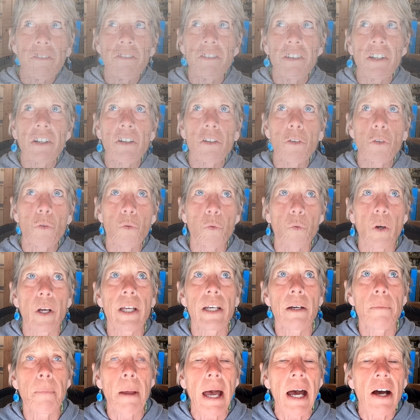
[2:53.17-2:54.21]
feel
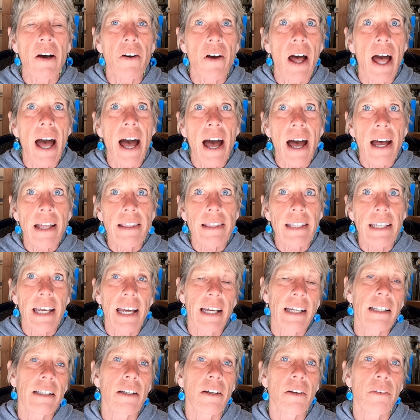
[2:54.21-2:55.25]
great about at the
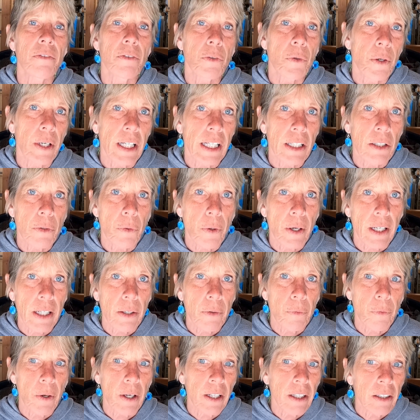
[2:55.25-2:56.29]
end of
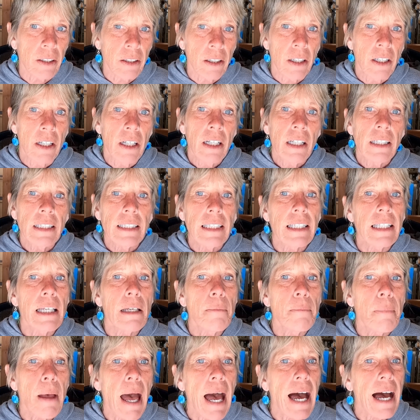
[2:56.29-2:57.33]
2021?
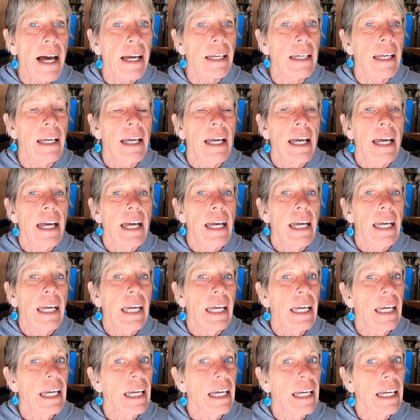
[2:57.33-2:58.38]
Looking back
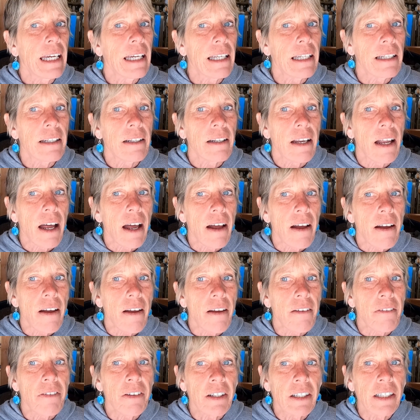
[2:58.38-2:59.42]
and
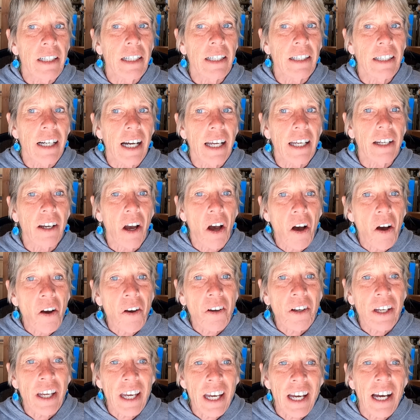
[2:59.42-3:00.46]
feeling like,
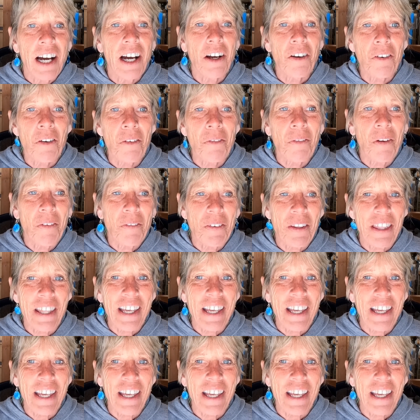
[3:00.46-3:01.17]
oh yeah, I remember